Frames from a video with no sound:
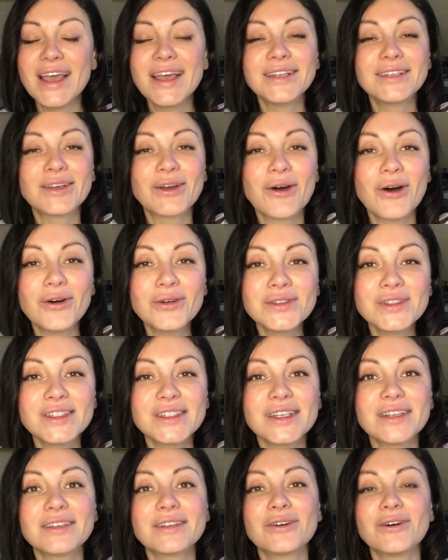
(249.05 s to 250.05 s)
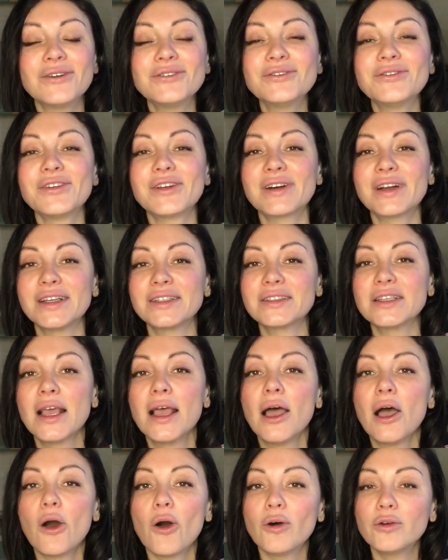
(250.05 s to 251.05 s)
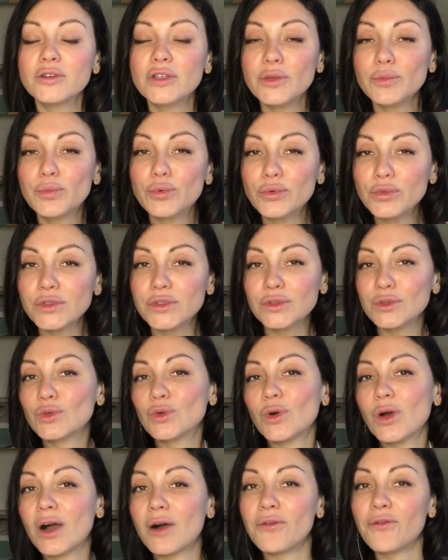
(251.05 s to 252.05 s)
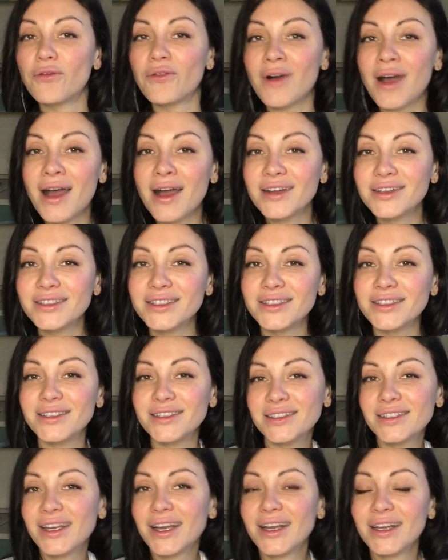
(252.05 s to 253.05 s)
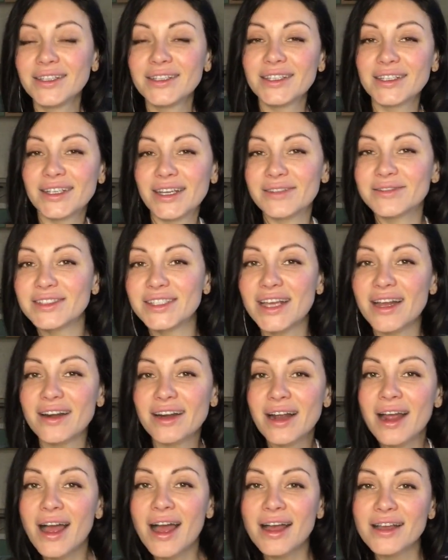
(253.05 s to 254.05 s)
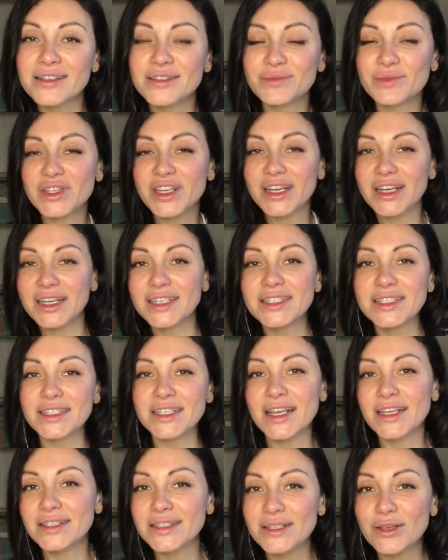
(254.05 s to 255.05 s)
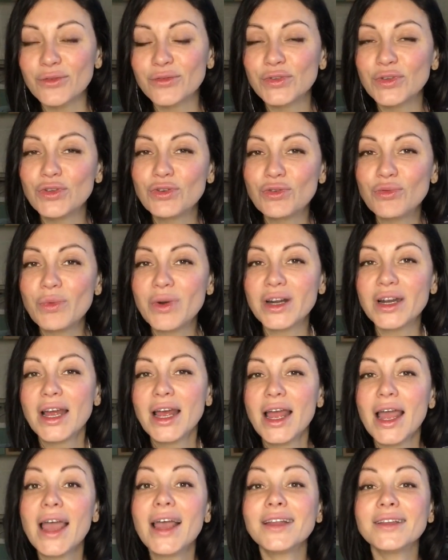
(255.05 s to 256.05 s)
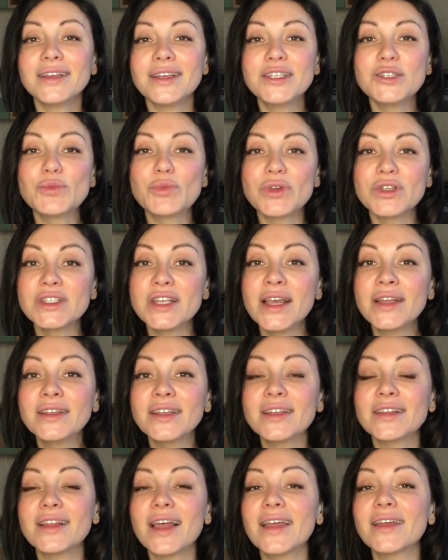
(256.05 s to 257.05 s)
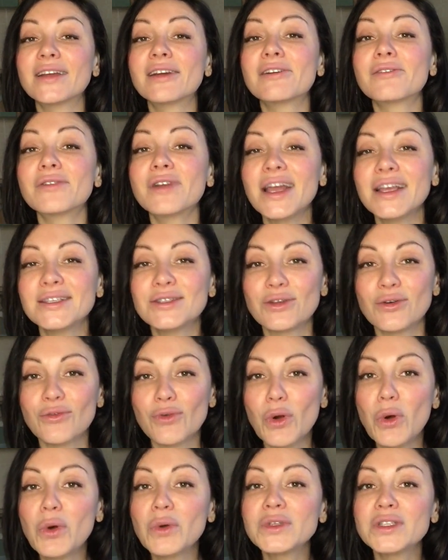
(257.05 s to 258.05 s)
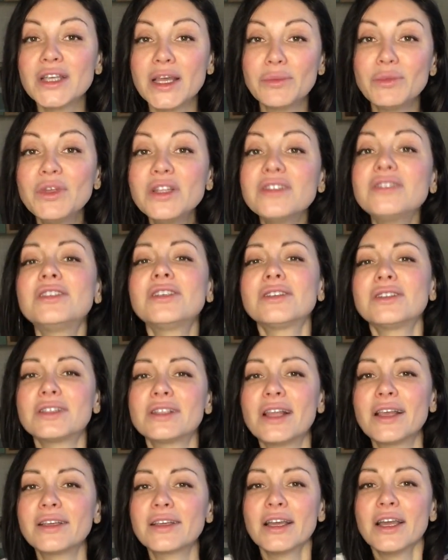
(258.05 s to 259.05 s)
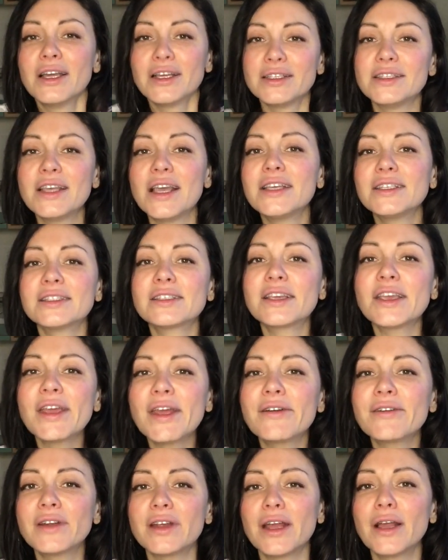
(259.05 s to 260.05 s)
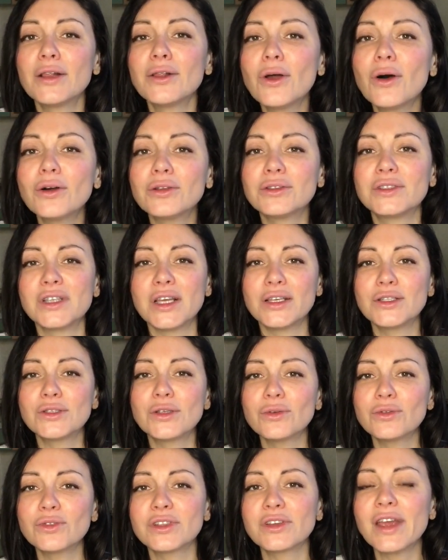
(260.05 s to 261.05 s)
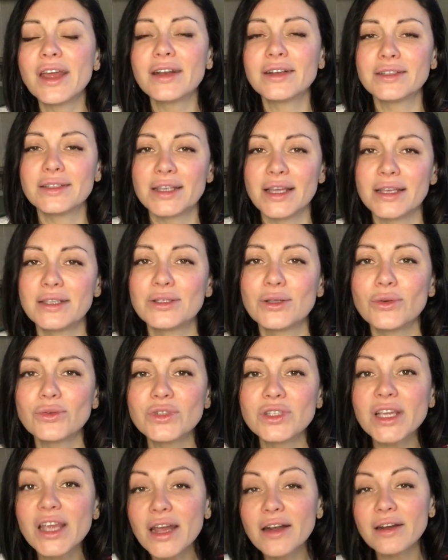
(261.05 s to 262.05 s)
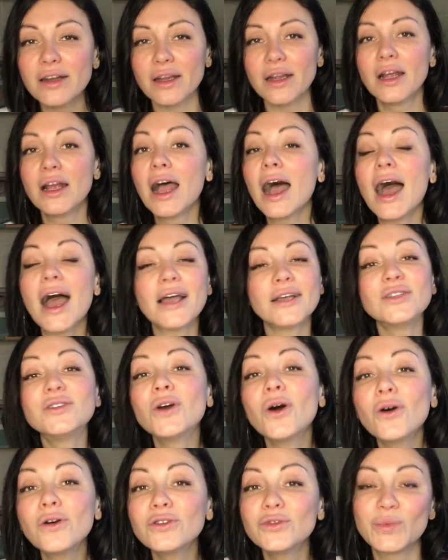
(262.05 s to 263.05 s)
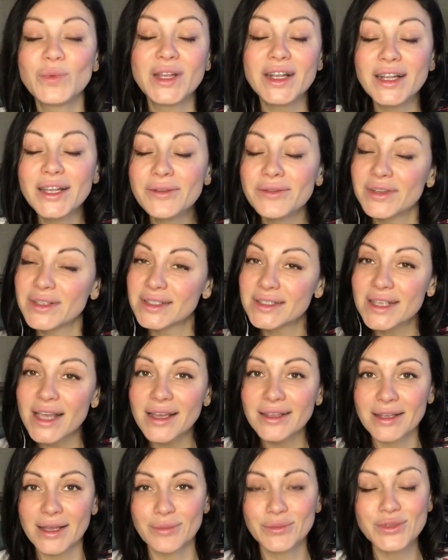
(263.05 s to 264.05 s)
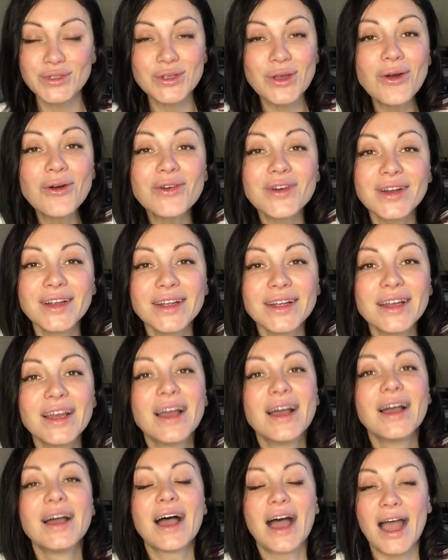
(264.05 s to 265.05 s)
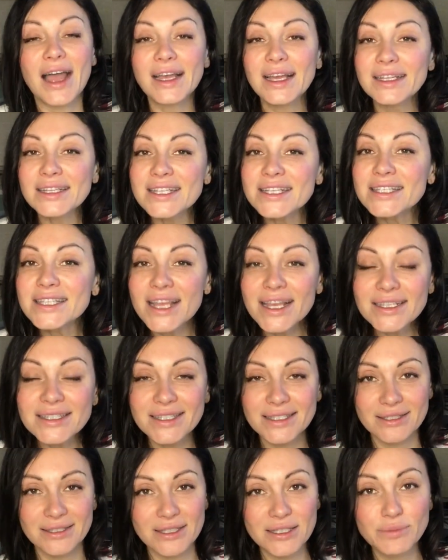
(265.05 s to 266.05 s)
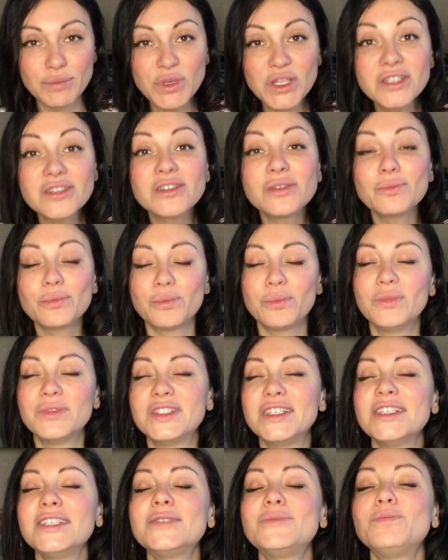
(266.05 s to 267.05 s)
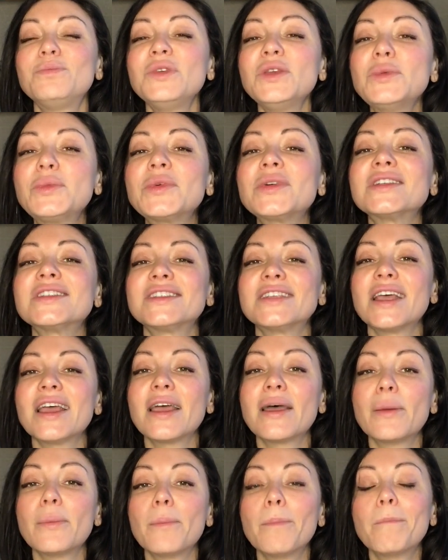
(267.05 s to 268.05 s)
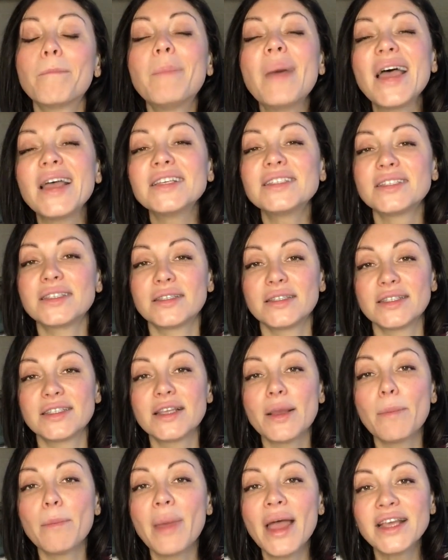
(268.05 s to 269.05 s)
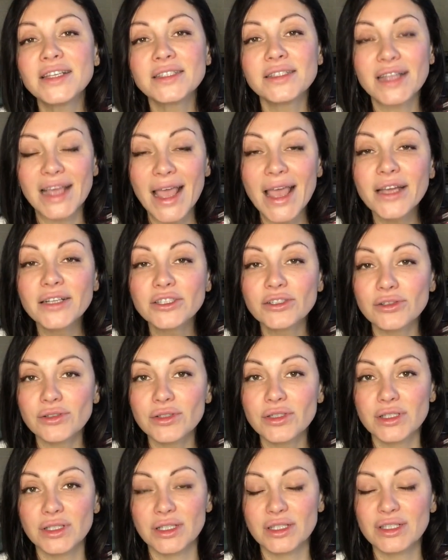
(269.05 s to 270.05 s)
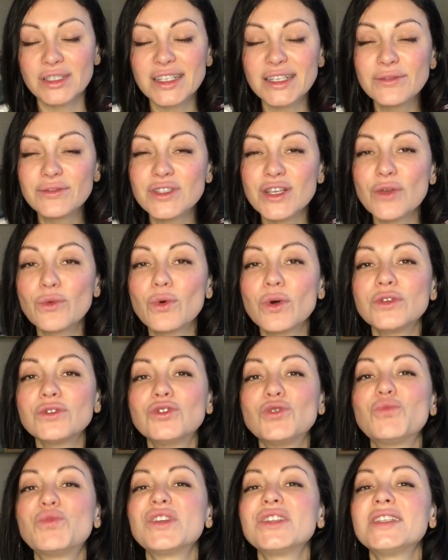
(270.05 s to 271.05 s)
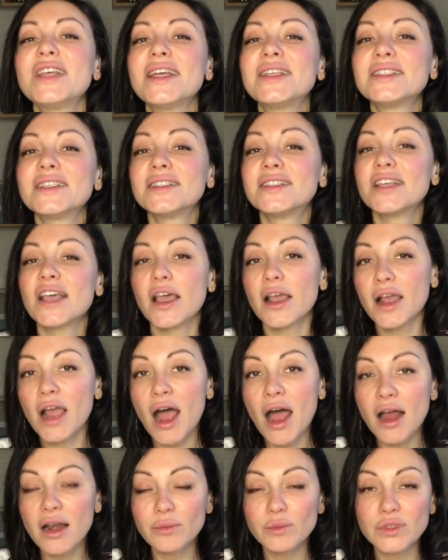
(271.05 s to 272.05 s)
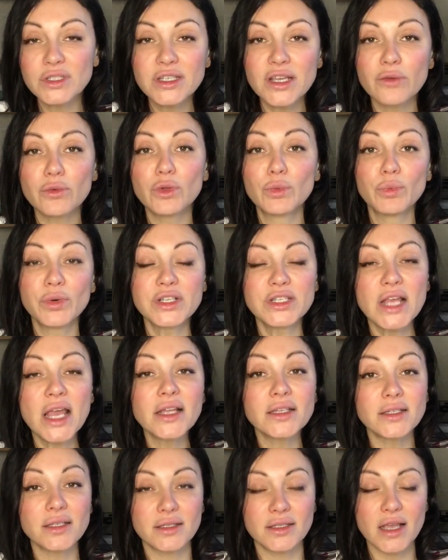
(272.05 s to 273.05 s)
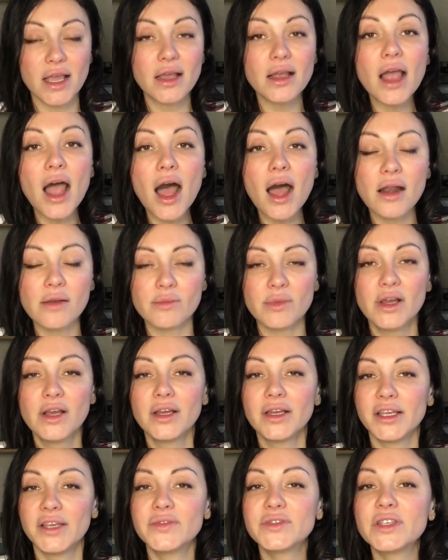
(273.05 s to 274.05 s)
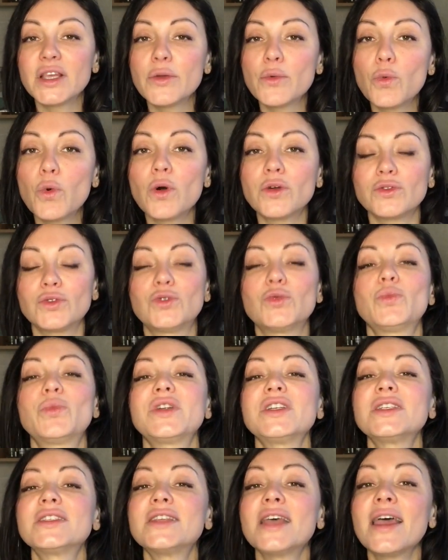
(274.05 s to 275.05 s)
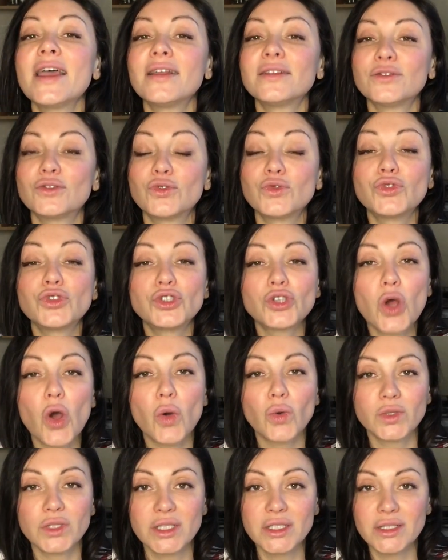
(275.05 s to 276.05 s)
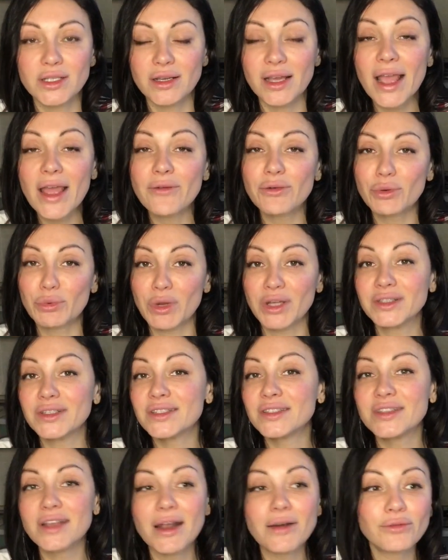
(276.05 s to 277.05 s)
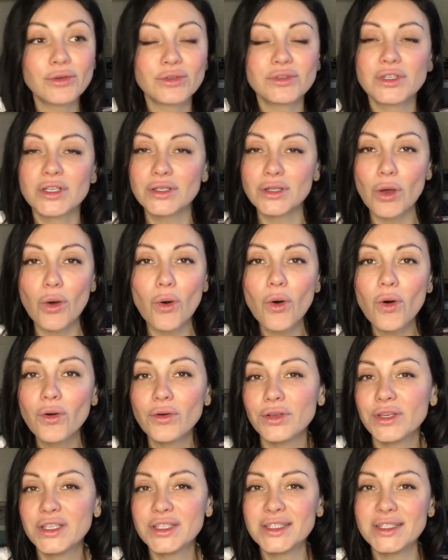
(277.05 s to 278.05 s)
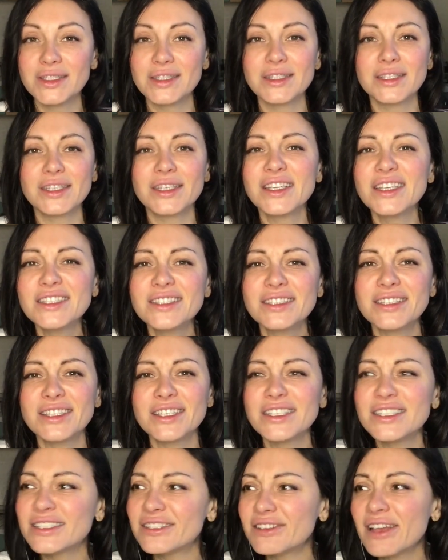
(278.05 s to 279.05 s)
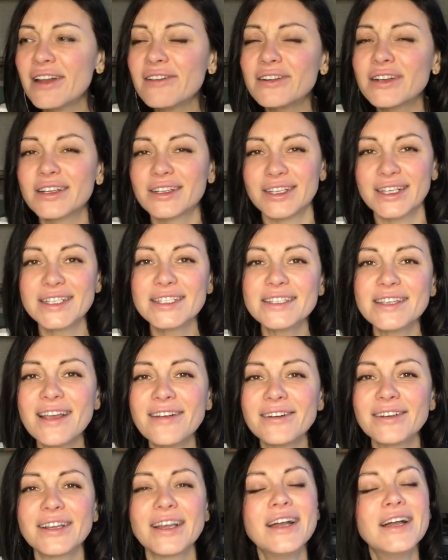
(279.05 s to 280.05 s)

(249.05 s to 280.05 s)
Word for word: that council conference, only Putin who are funny, he has sarcasm he has sense of humor and it's presented like rest of all the ministers like they're scary a lot they're so scary they're so scary i don't believe in that i'm sorry i understand that these people these people they're best the best actors if they want to present that they're calm they will present that they're calm if they want to present to show that everyone is nervous that oh it's uh, hysteric hysteric